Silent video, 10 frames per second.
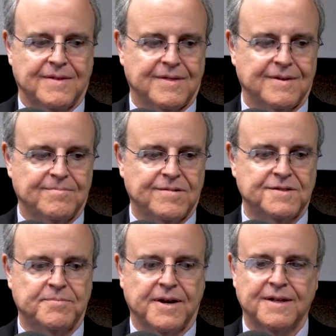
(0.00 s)
the
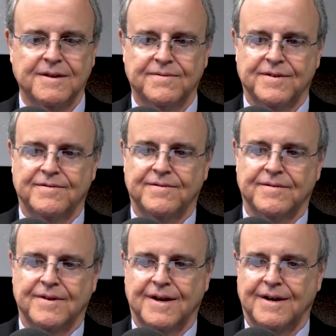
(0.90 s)
perspective of
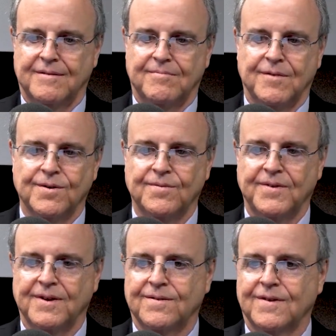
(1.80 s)
motor
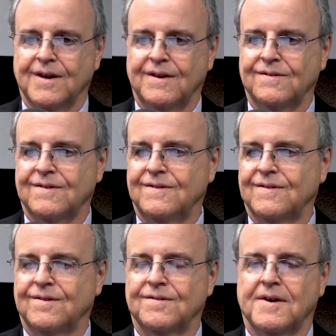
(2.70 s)
vehicle cases,
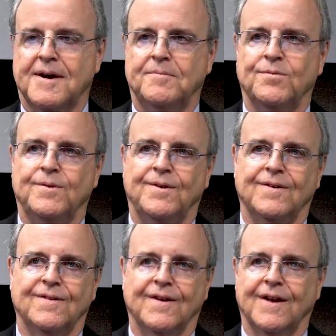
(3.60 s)
there's times where you
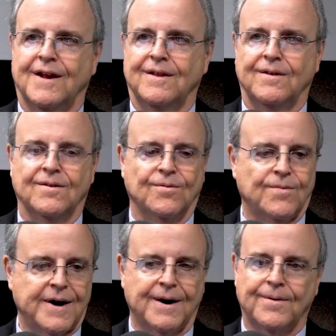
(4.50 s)
can look at it and go,
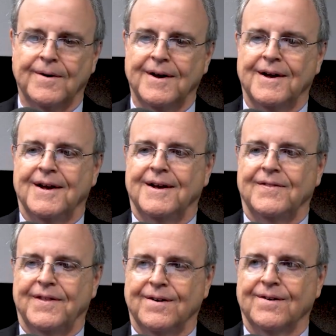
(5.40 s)
wow,
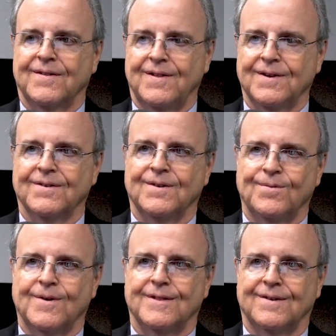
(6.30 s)
there's
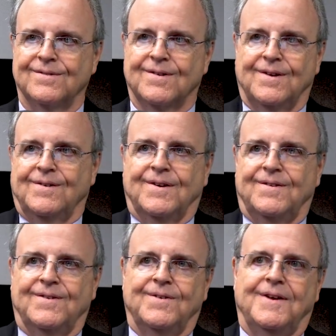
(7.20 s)
clearly a
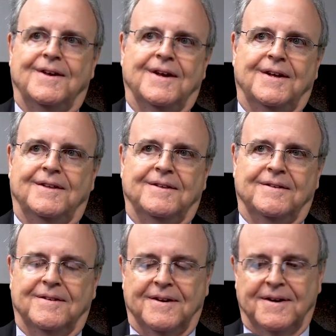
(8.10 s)
duty, and
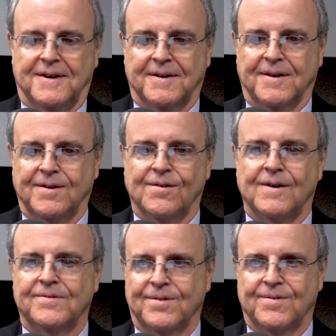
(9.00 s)
you're
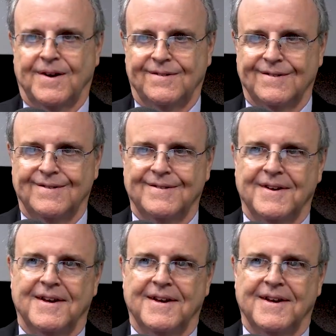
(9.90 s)
off to the races.